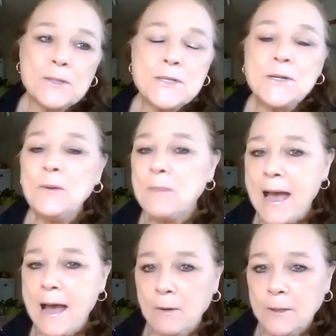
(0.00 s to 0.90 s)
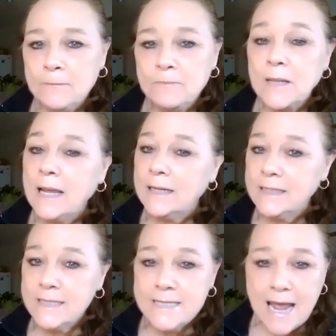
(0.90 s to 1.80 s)
Personal power
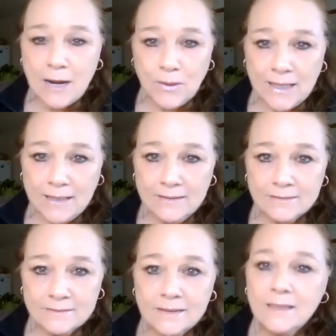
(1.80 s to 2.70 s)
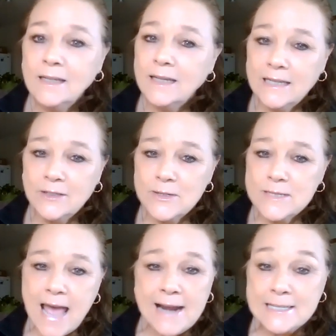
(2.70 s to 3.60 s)
and integrity,
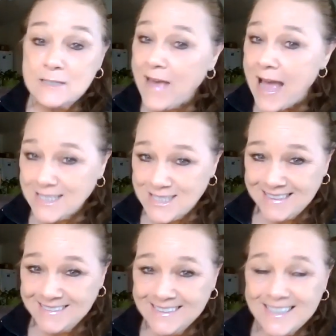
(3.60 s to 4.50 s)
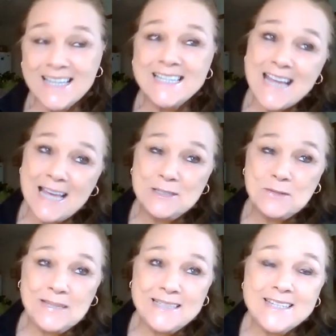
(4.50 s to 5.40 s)
inner satisfaction,
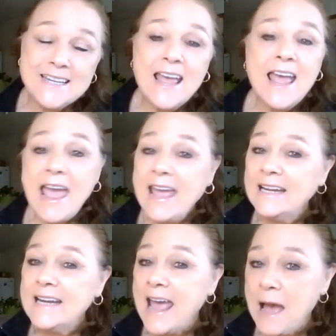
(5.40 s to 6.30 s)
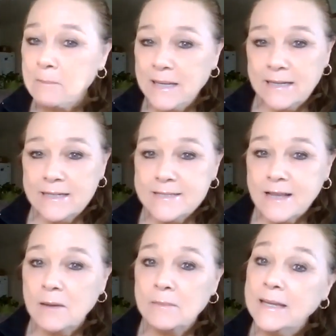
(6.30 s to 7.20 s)
contentment, and
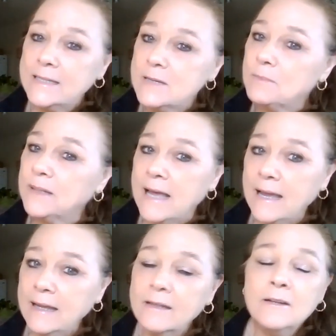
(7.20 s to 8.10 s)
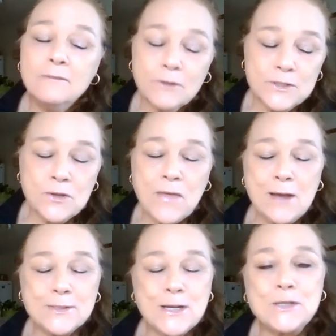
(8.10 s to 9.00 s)
happiness come into play for
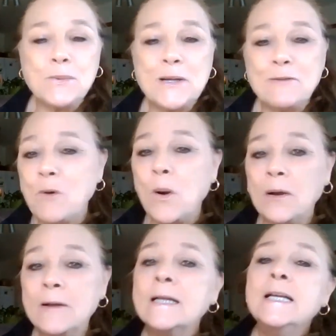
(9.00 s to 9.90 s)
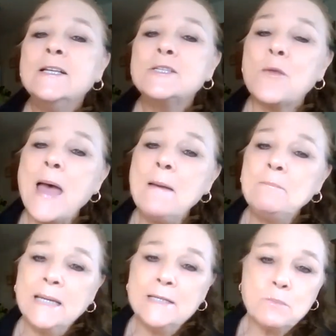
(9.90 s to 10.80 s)
2024. So
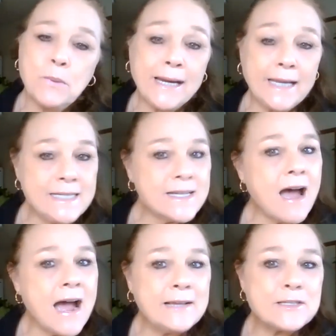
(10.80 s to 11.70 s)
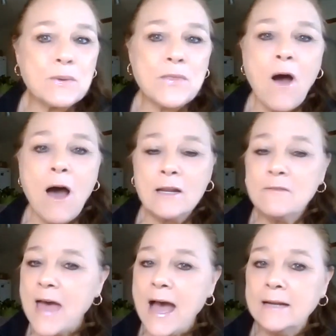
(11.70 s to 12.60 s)
that means breaking ties with
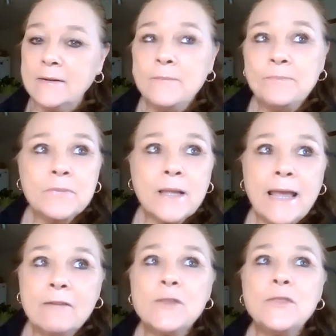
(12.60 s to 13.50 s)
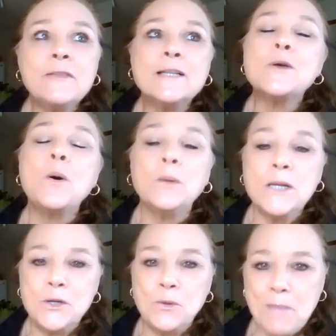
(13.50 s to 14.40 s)
all of that, everything that's
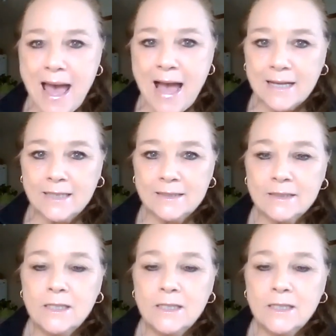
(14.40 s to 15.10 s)
holding you back.